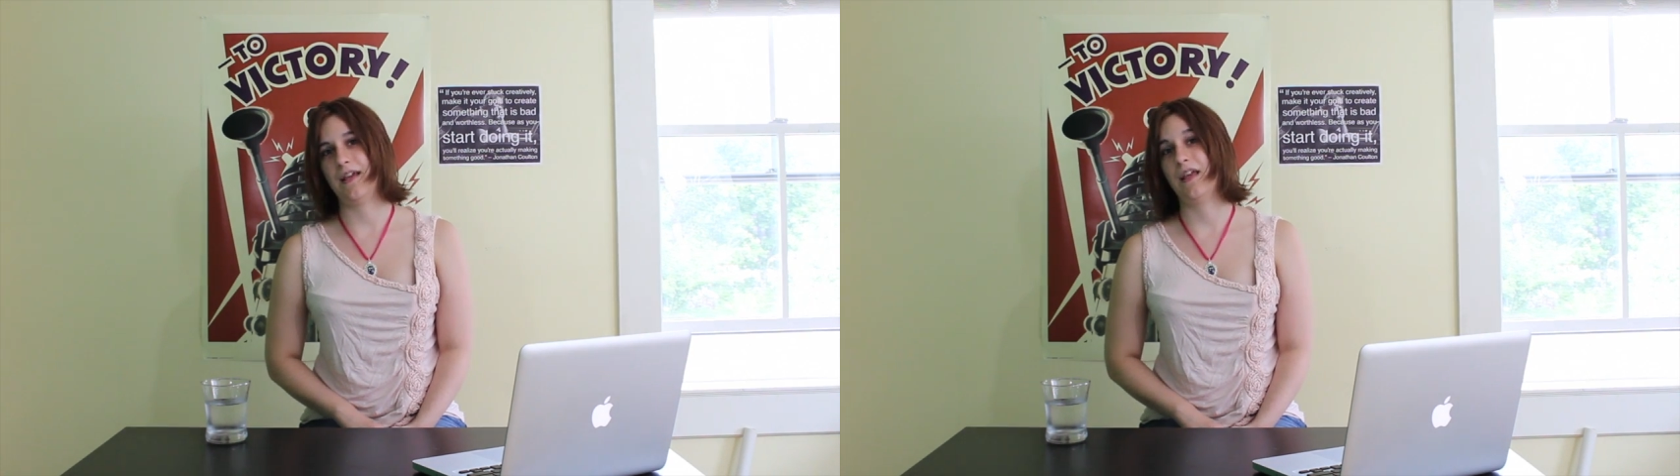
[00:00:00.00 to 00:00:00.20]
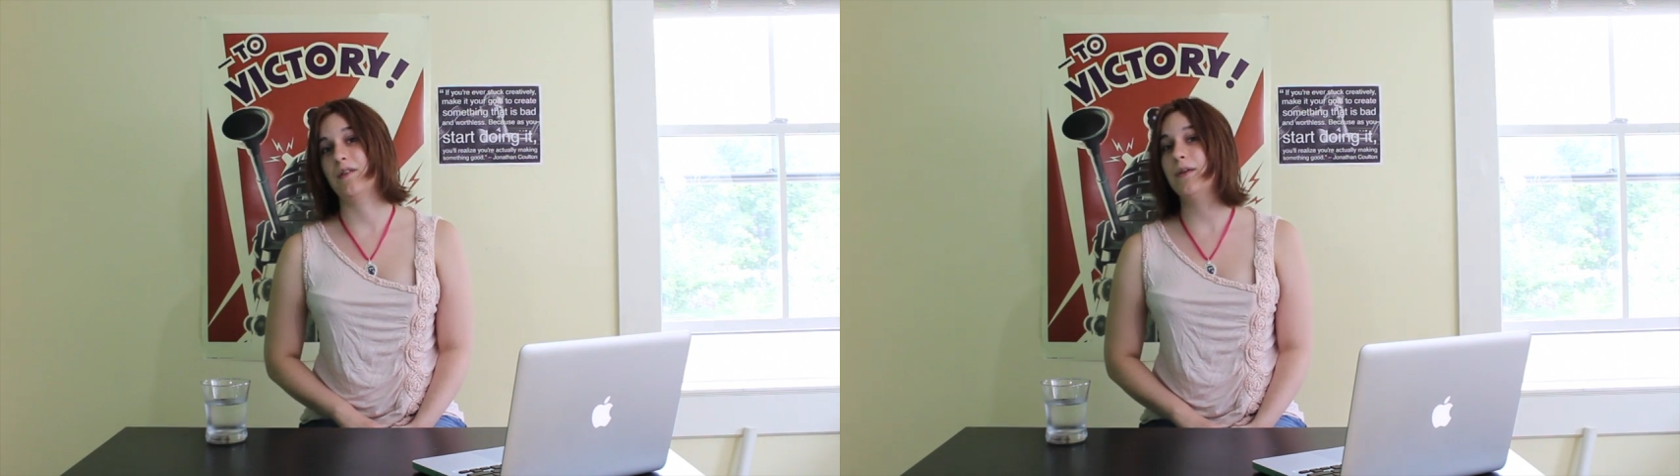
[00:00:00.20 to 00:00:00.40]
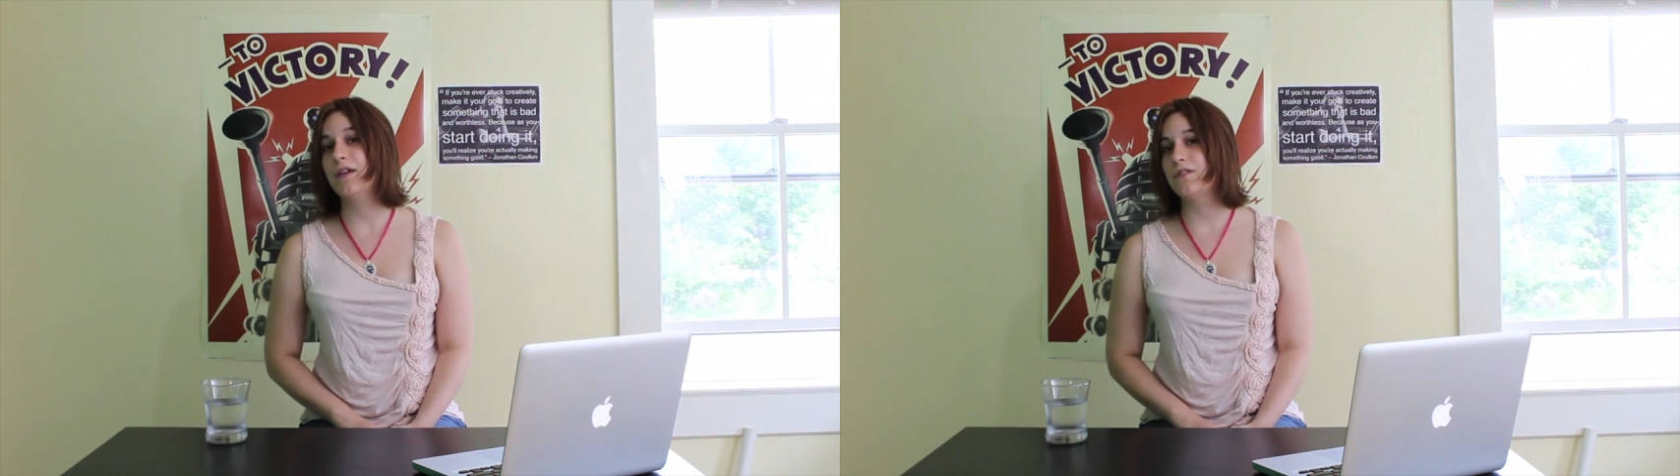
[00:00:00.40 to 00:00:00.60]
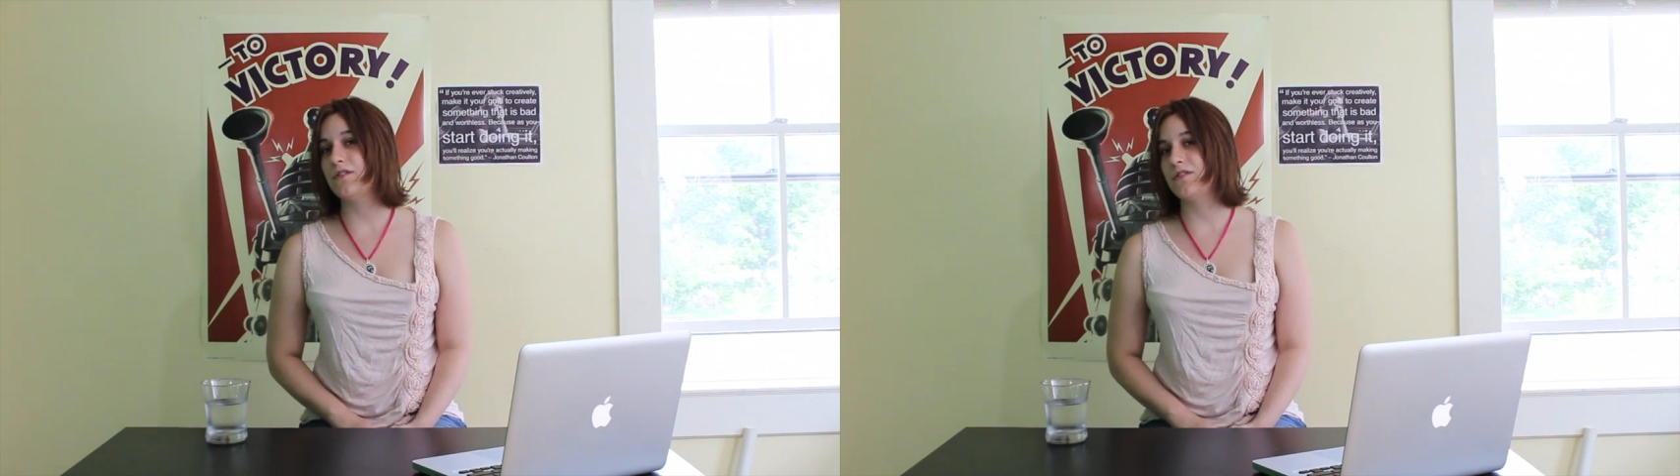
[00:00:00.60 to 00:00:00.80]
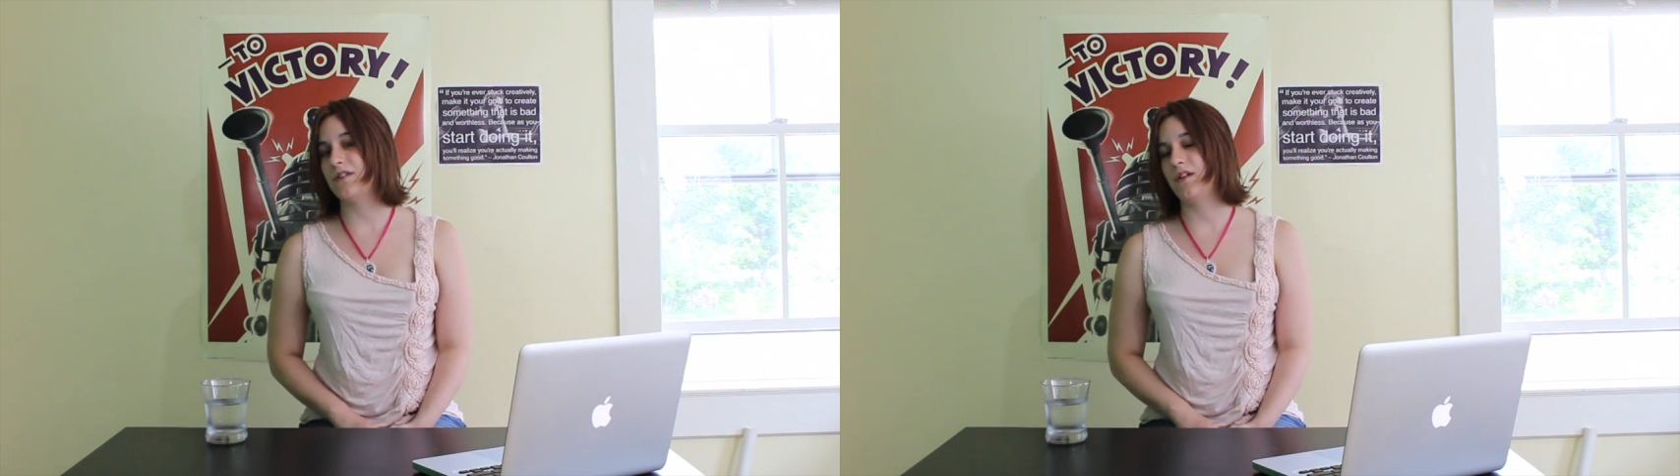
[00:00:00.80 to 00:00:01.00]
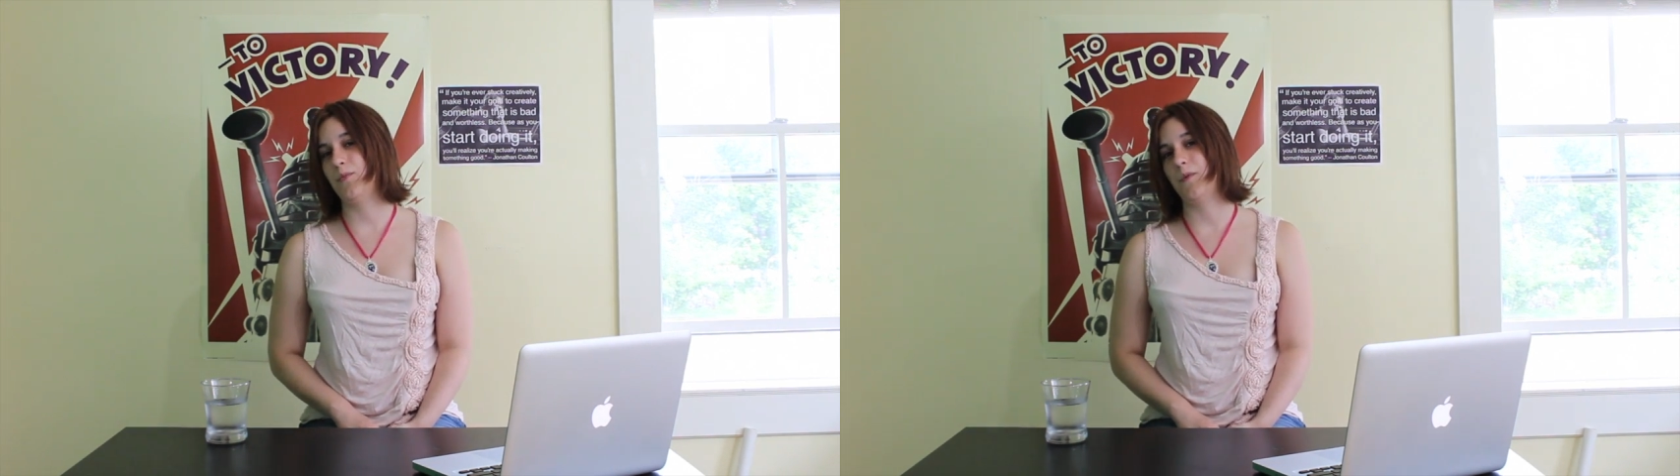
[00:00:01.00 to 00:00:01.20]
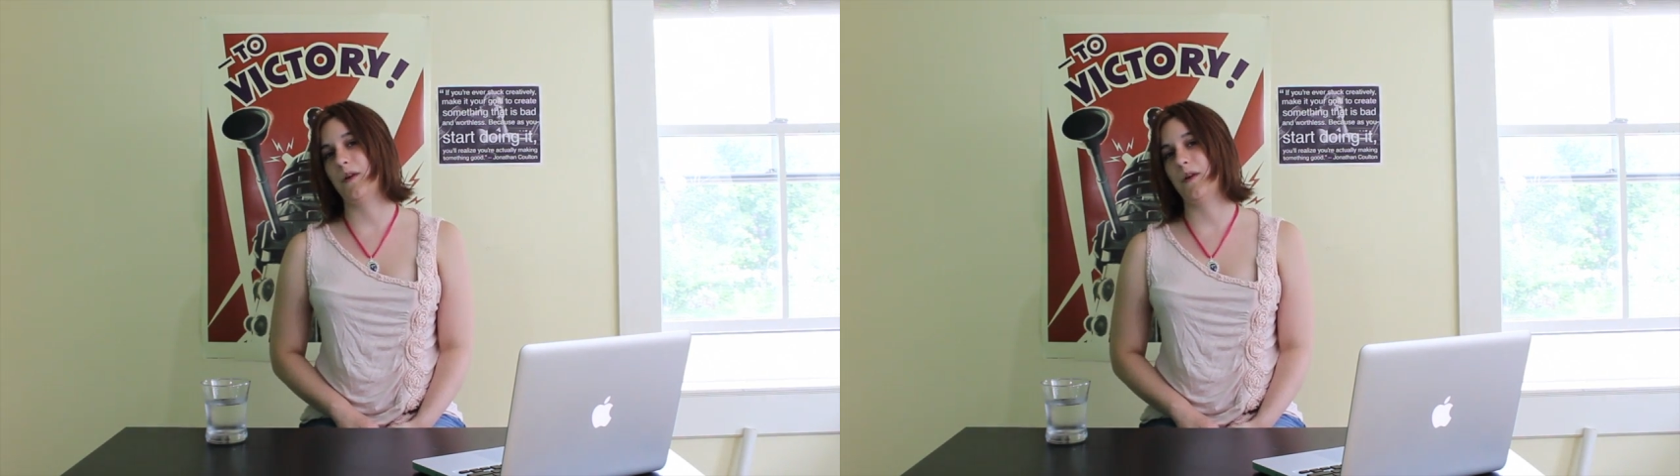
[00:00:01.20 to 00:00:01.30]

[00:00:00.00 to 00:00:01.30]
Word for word: and pictures that I put